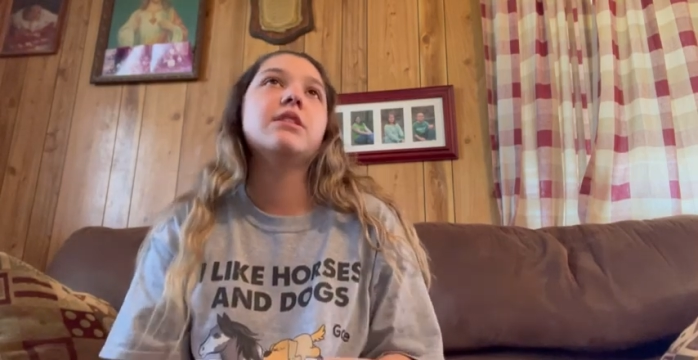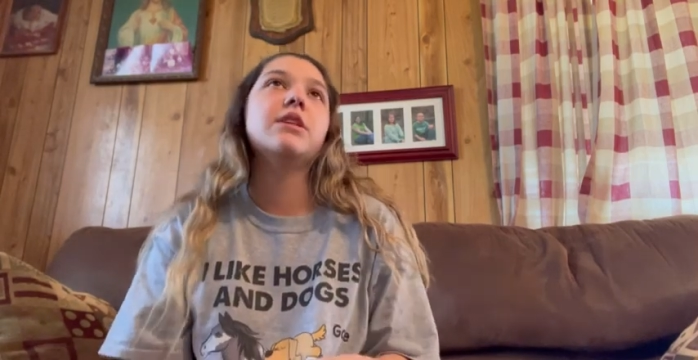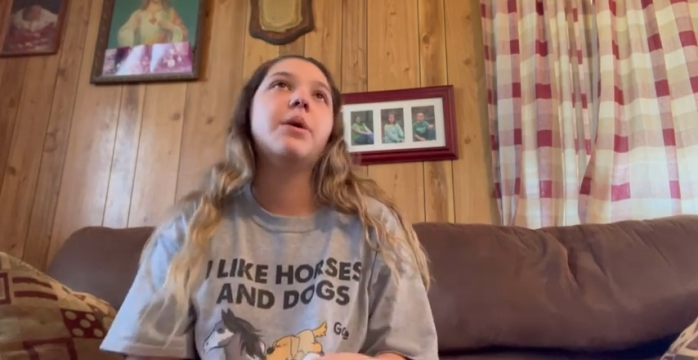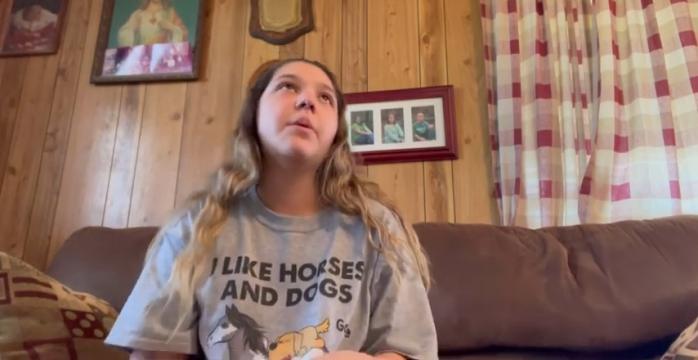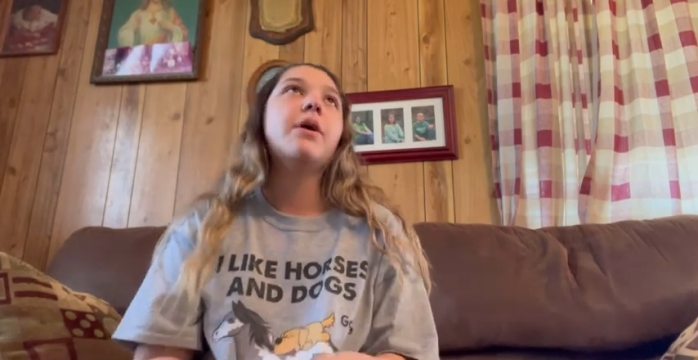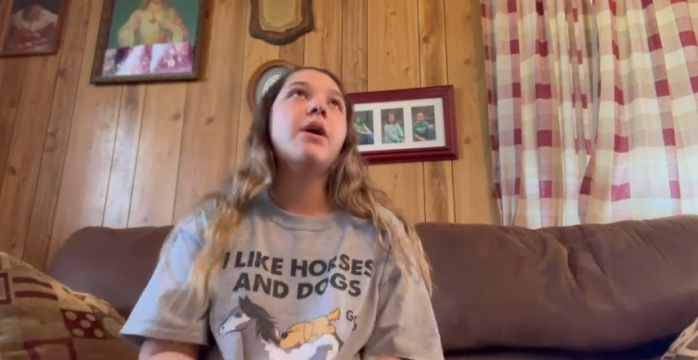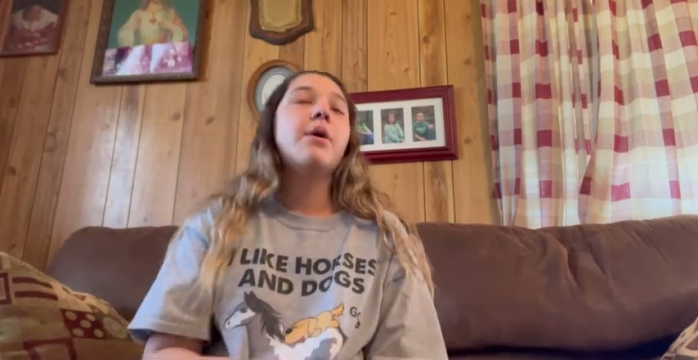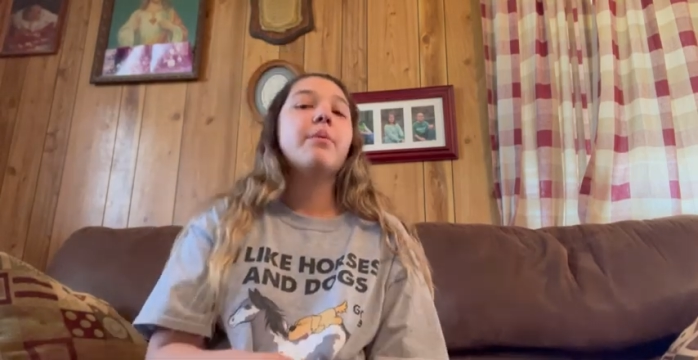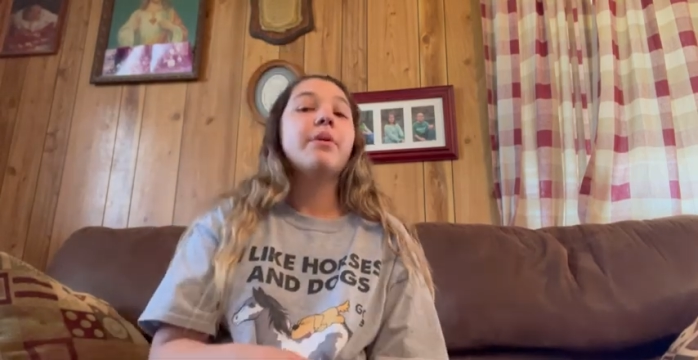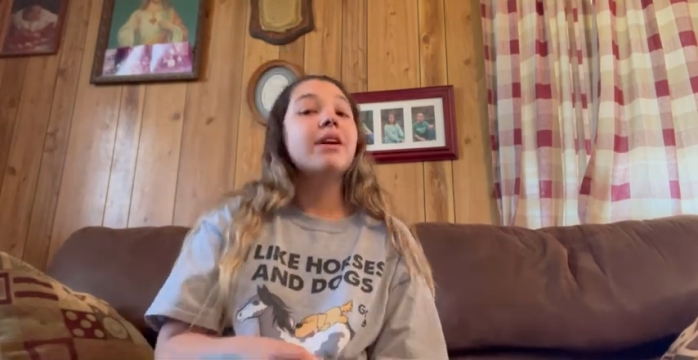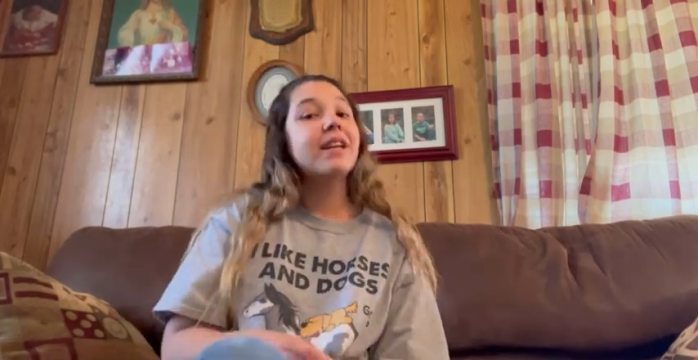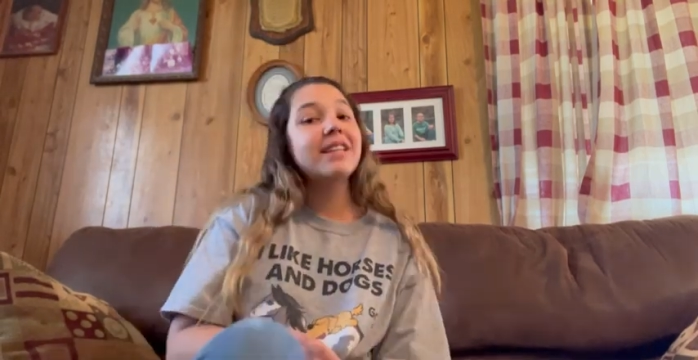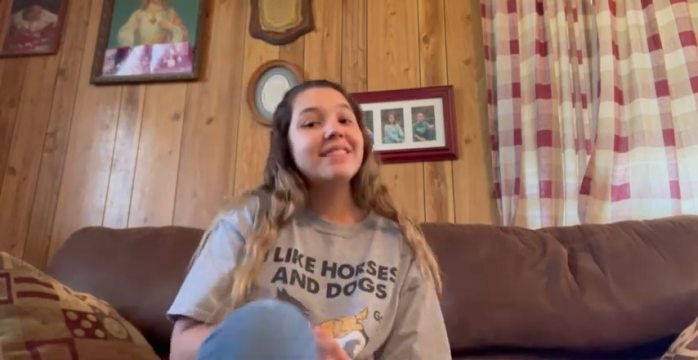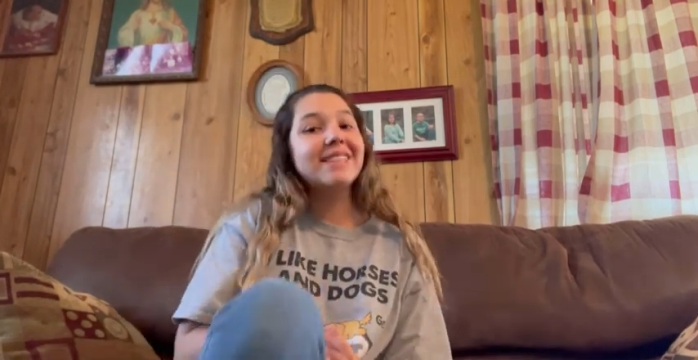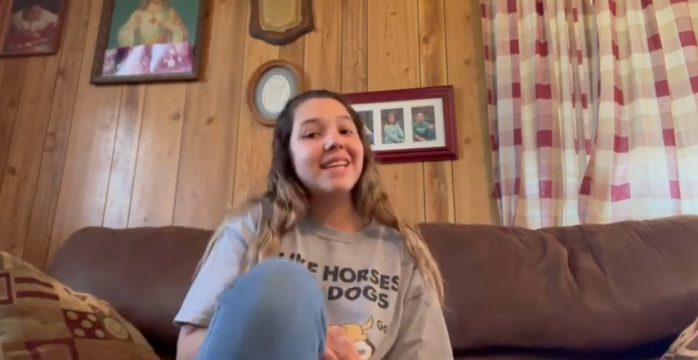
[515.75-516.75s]
so we're
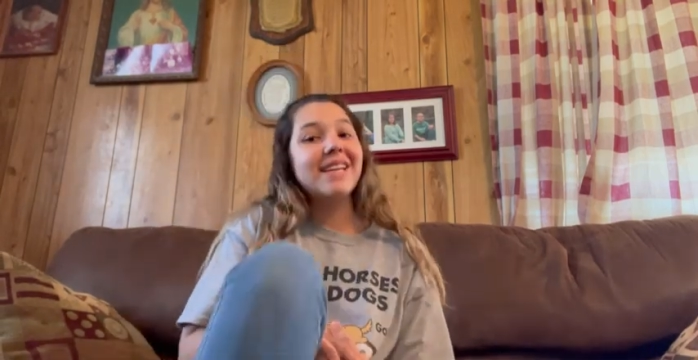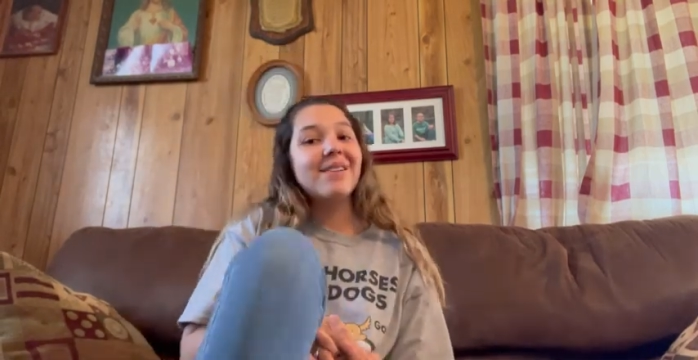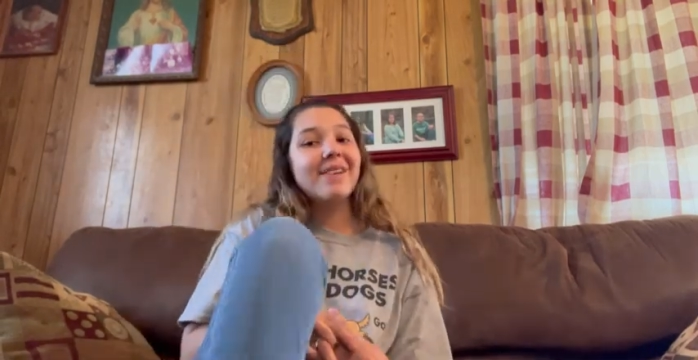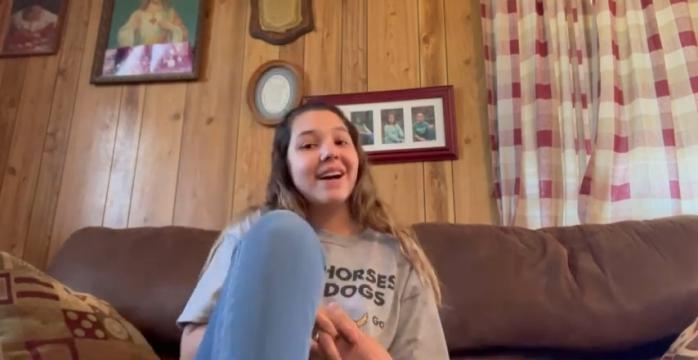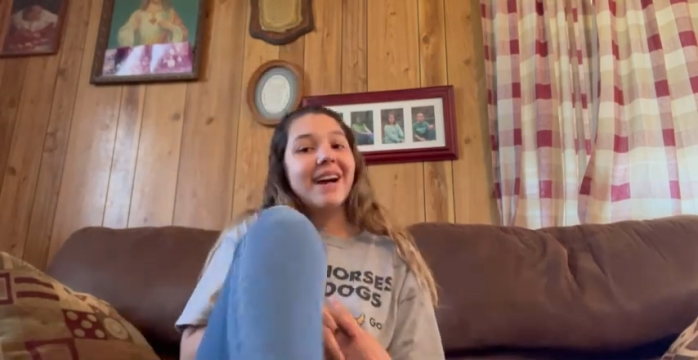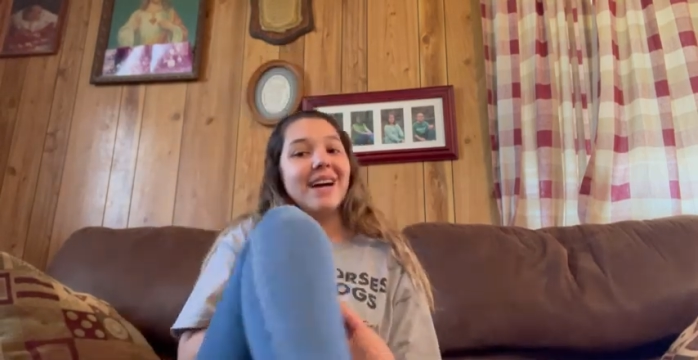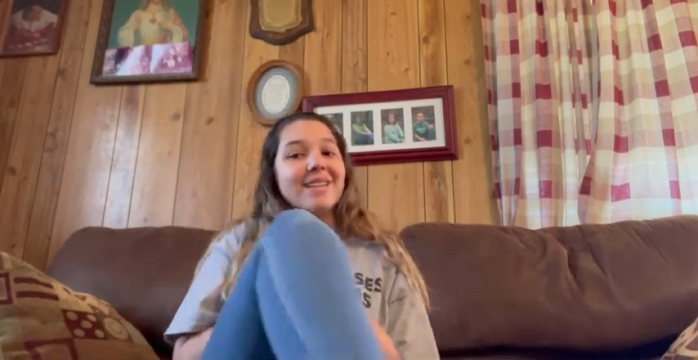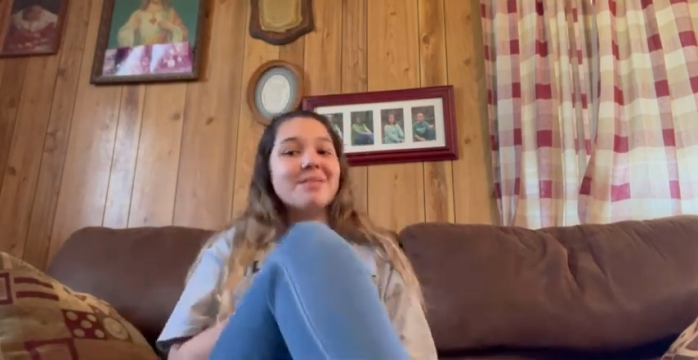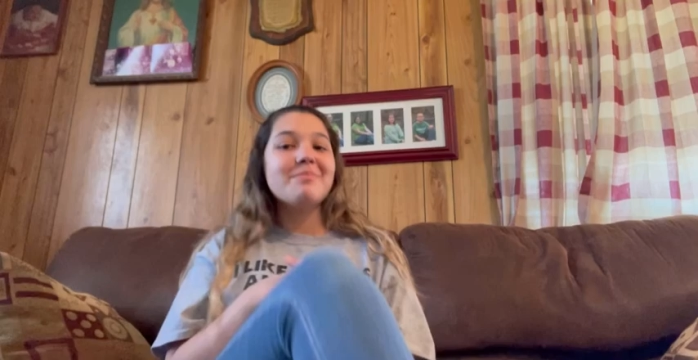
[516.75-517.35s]
going to see, you guys.